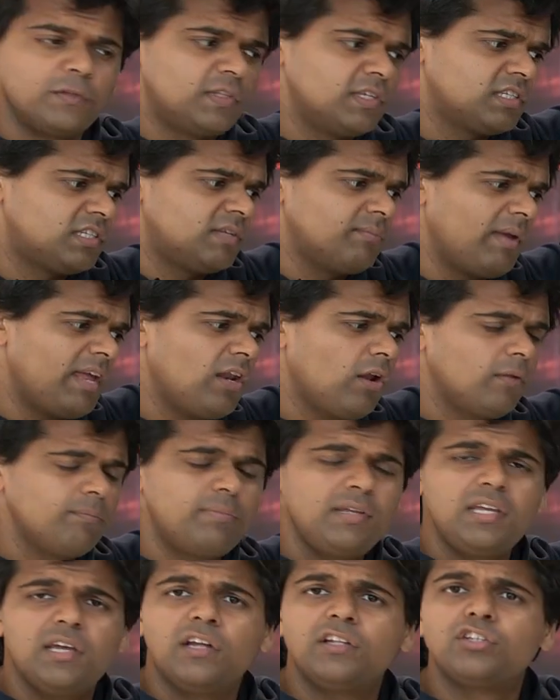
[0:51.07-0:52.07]
This may not
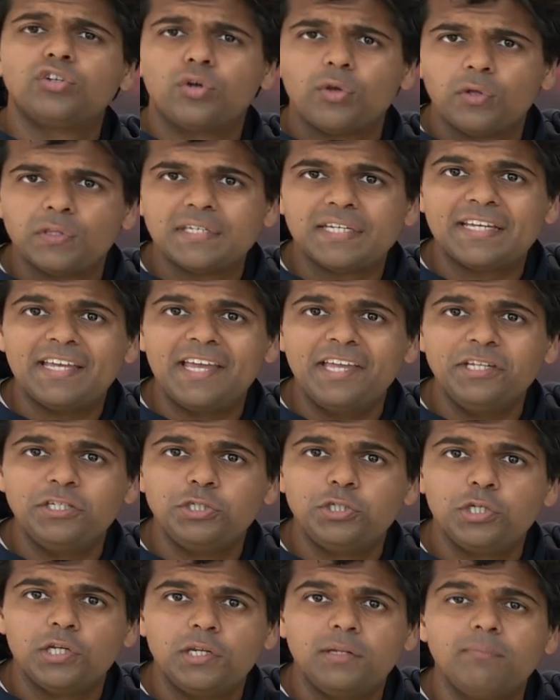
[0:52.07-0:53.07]
be a Toyota
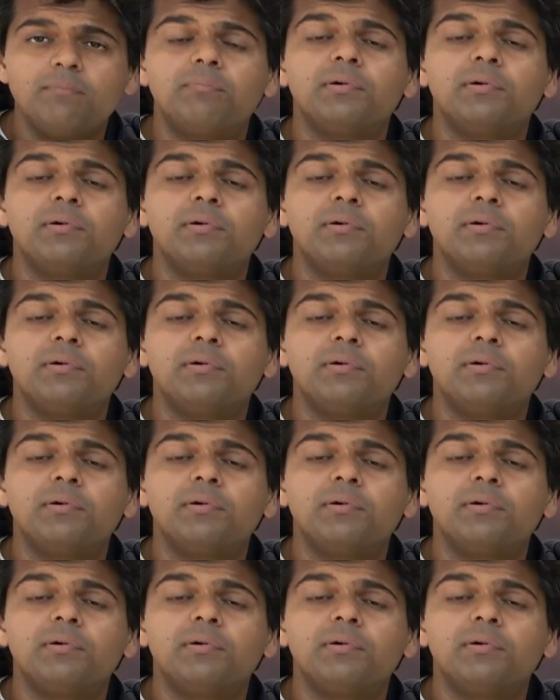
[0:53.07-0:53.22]
engine,